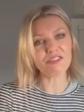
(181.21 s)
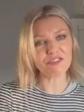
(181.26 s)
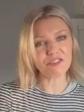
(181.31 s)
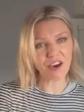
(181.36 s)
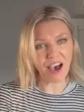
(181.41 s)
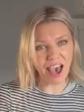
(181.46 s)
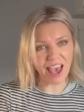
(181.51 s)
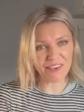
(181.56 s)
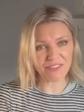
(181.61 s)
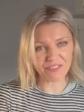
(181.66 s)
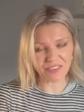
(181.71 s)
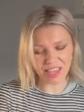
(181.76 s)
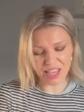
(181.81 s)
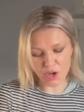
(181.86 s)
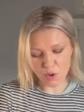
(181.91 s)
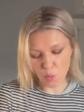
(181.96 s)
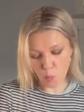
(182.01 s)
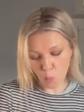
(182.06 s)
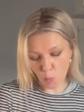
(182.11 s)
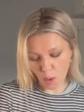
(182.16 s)

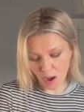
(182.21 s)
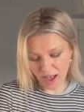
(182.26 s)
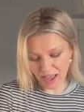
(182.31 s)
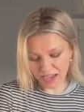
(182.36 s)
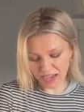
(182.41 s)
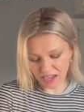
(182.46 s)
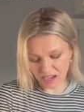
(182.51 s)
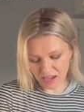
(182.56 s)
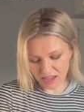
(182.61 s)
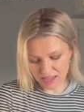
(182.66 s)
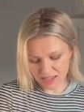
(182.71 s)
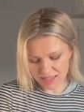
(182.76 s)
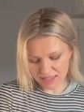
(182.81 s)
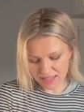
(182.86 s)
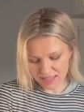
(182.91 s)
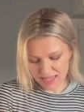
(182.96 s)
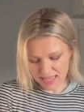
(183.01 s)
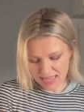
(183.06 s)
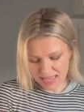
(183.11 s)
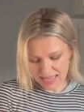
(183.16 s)
5-in-1.
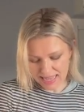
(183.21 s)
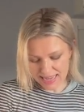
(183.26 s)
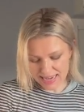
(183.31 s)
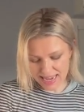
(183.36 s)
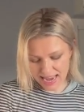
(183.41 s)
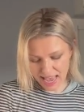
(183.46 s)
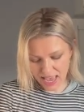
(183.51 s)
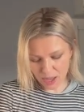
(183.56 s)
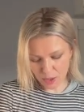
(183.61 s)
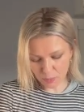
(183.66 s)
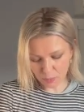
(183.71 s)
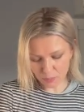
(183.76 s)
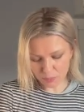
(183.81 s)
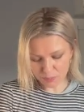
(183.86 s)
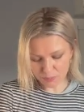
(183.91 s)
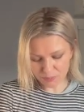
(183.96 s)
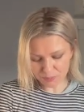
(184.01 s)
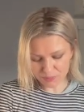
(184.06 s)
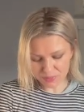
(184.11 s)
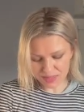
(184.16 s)
Now,